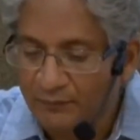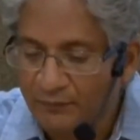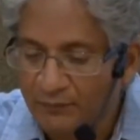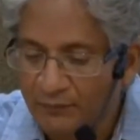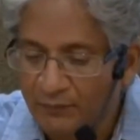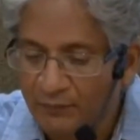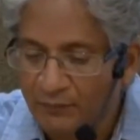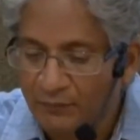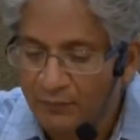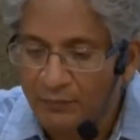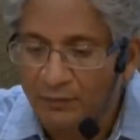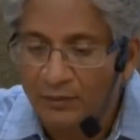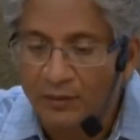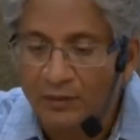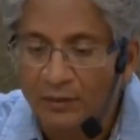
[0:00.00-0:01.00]

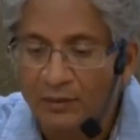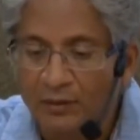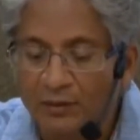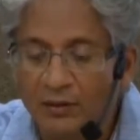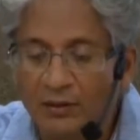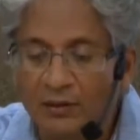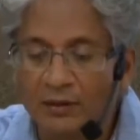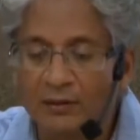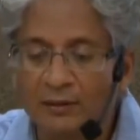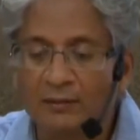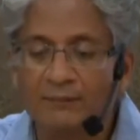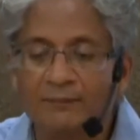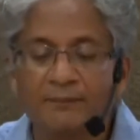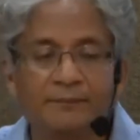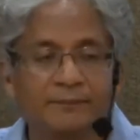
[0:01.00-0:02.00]
(no one is talking)